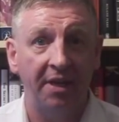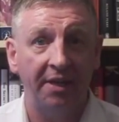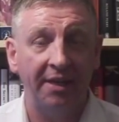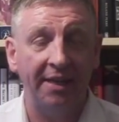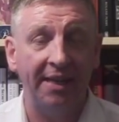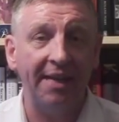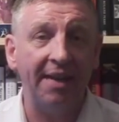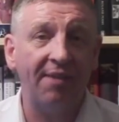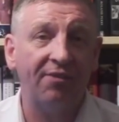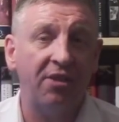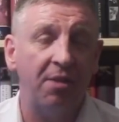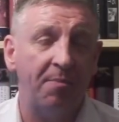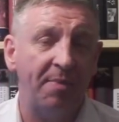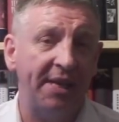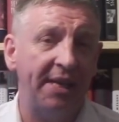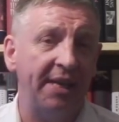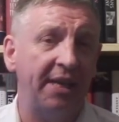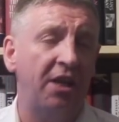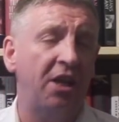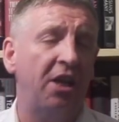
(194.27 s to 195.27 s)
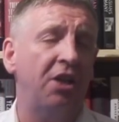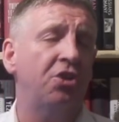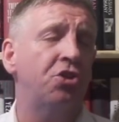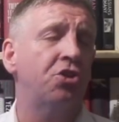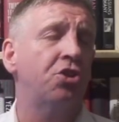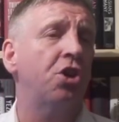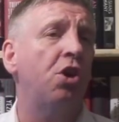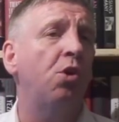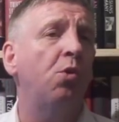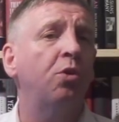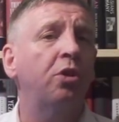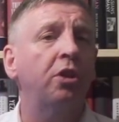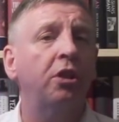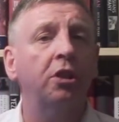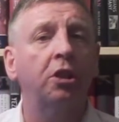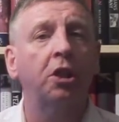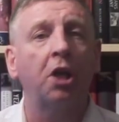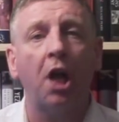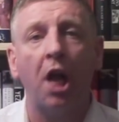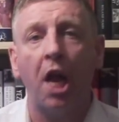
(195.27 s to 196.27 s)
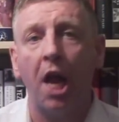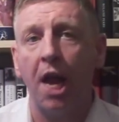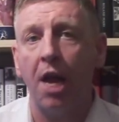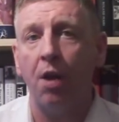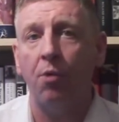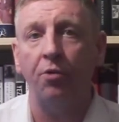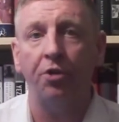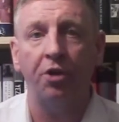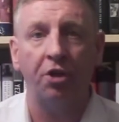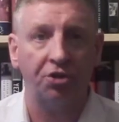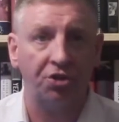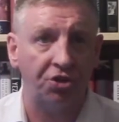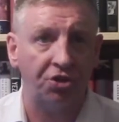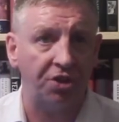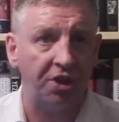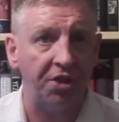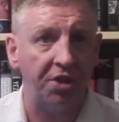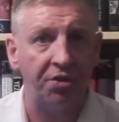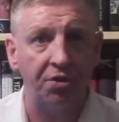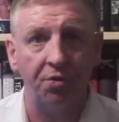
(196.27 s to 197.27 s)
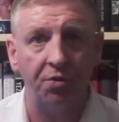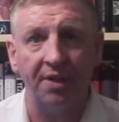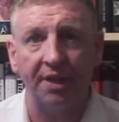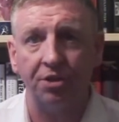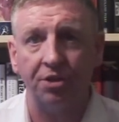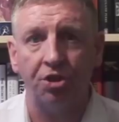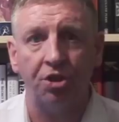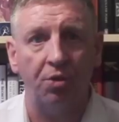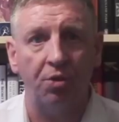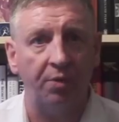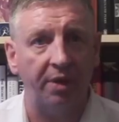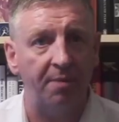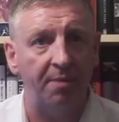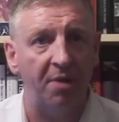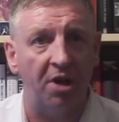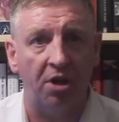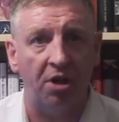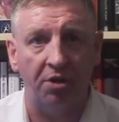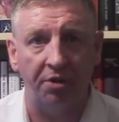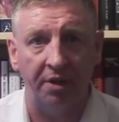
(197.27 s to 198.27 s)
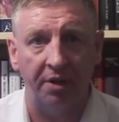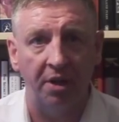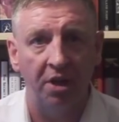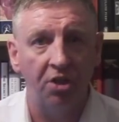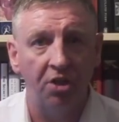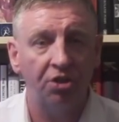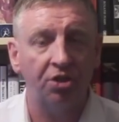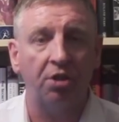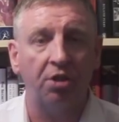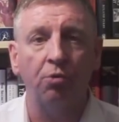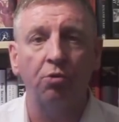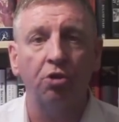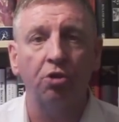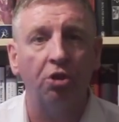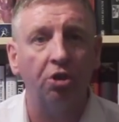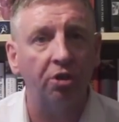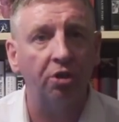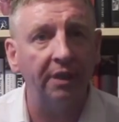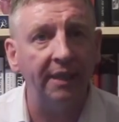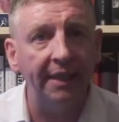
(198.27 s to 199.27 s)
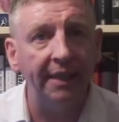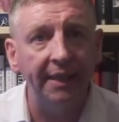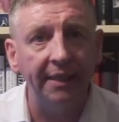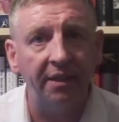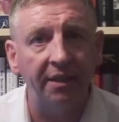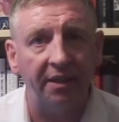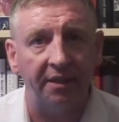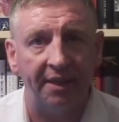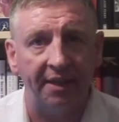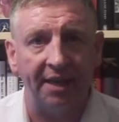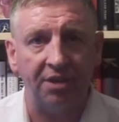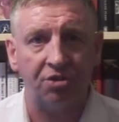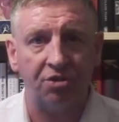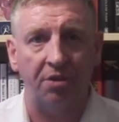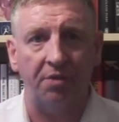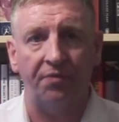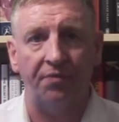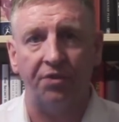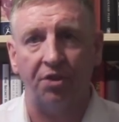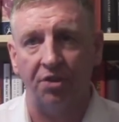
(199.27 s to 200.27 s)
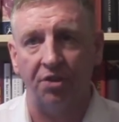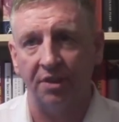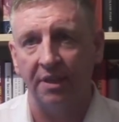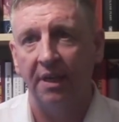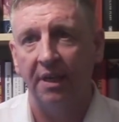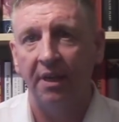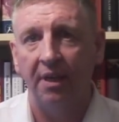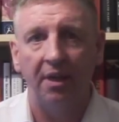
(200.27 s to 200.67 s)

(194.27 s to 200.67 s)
You'd have to be a total clown not to see through that Tony Martin, so-called leader of the National Front.